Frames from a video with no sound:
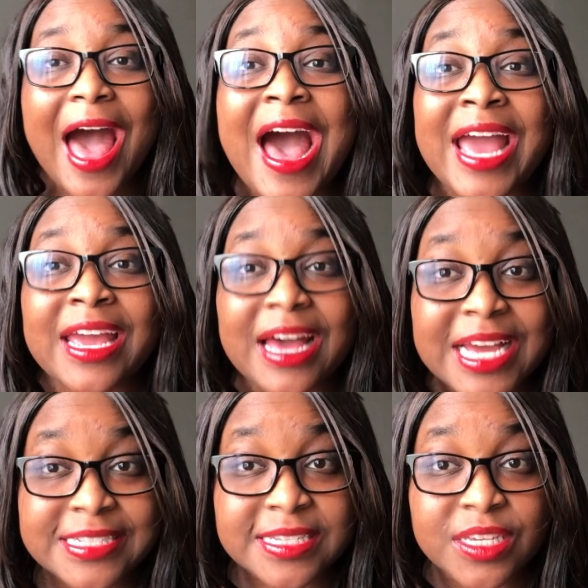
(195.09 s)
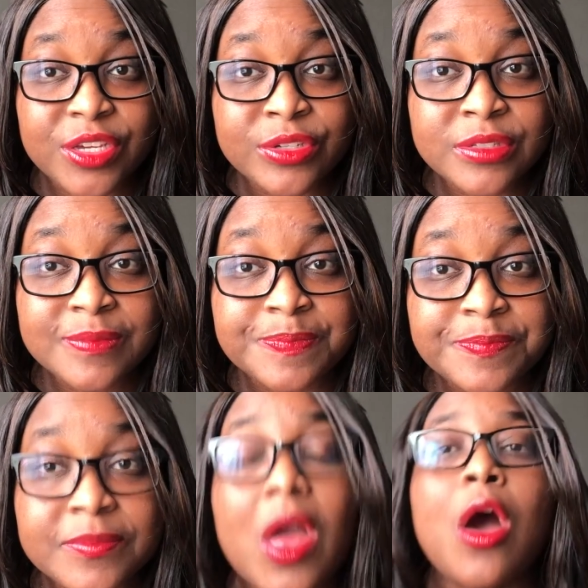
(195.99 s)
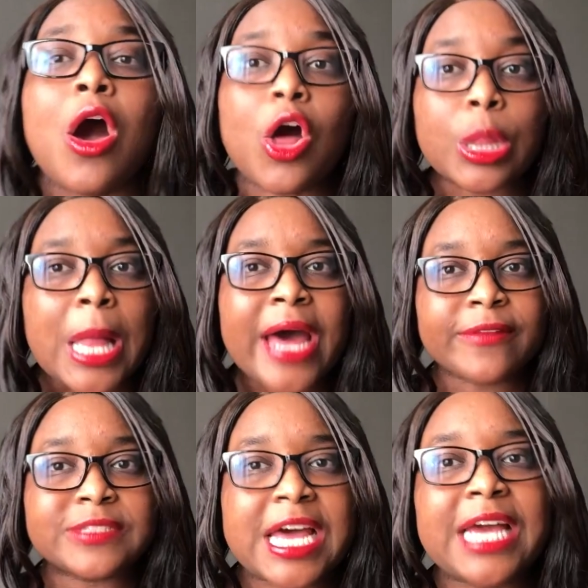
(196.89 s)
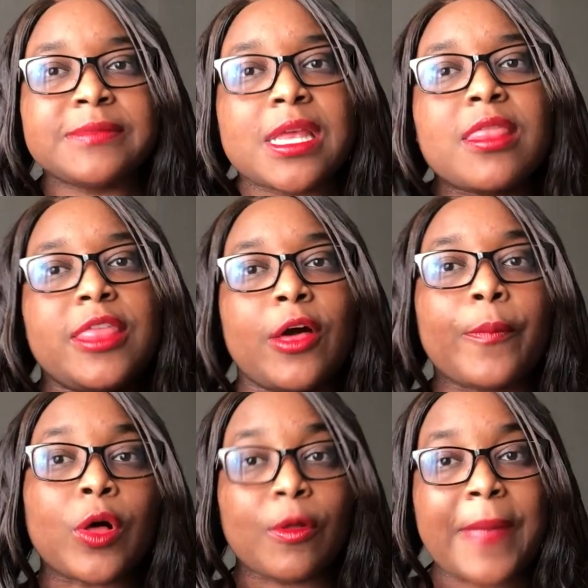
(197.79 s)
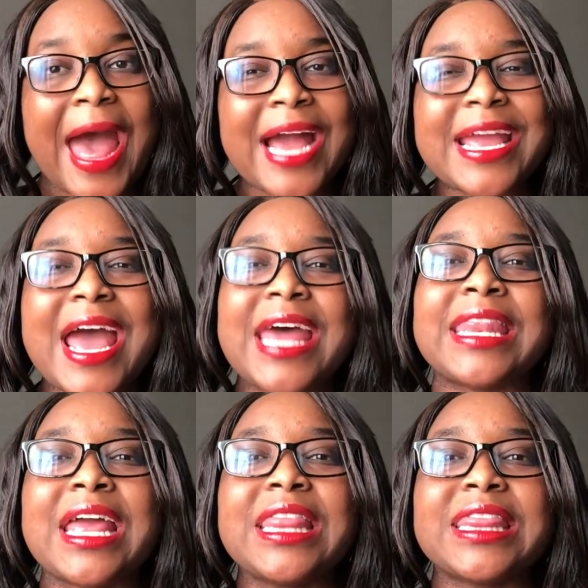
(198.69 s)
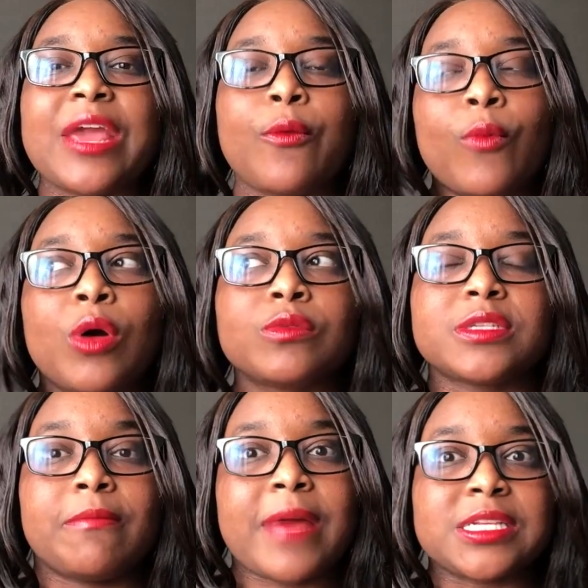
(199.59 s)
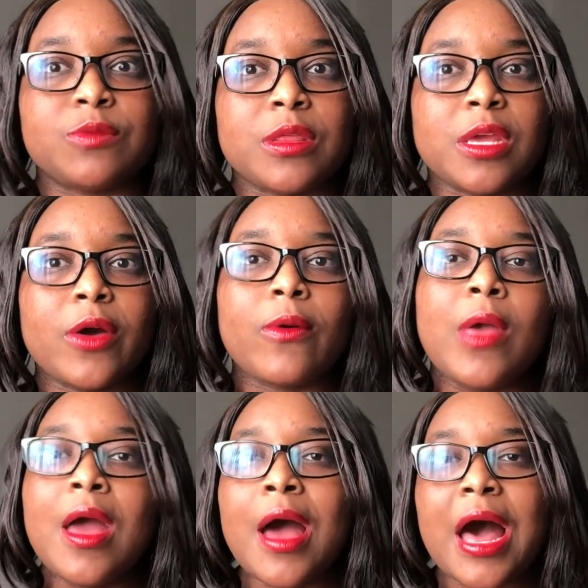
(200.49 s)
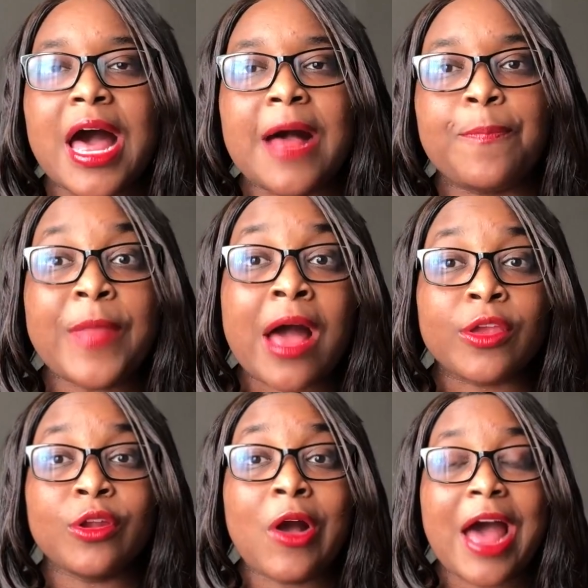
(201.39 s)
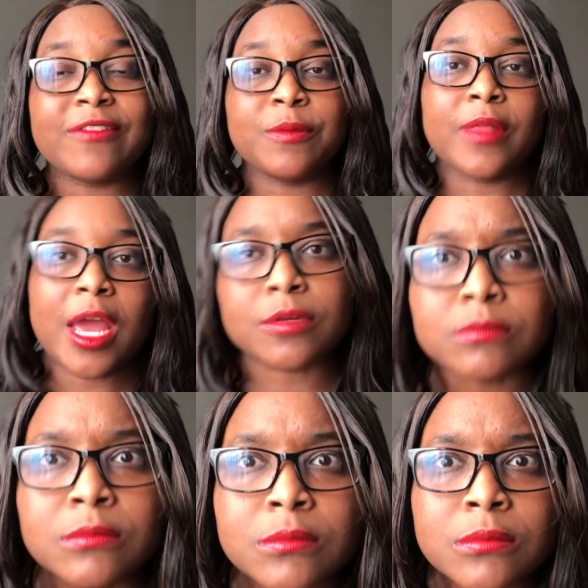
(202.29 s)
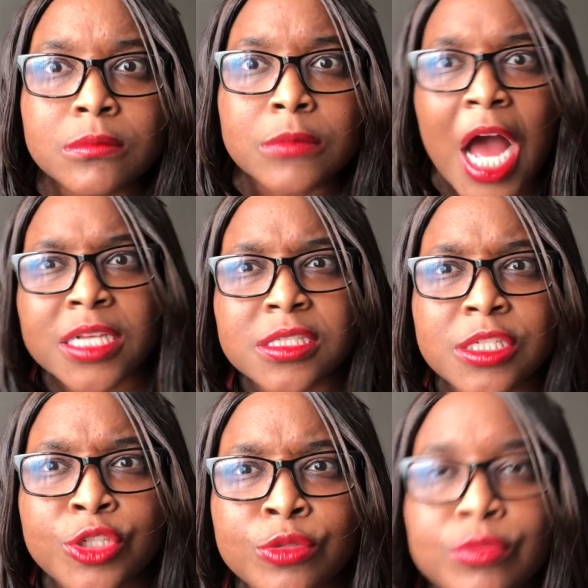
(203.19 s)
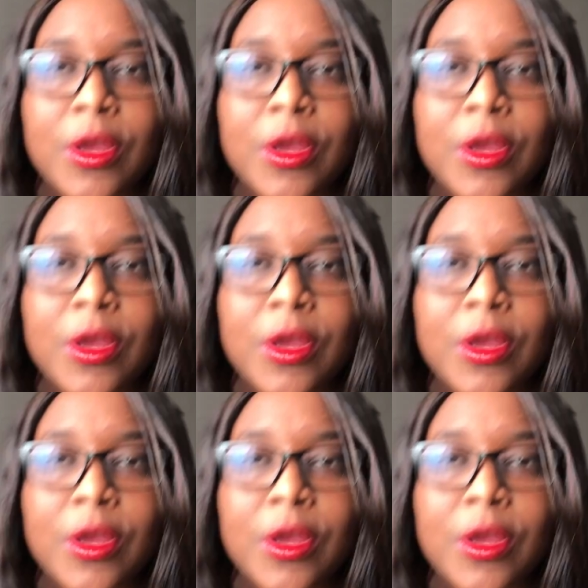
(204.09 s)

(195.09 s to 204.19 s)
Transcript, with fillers: "Hi, I see you." A lot of times they'll pull back and they won't mess with you. Um, now you don't have to be like, "I see you."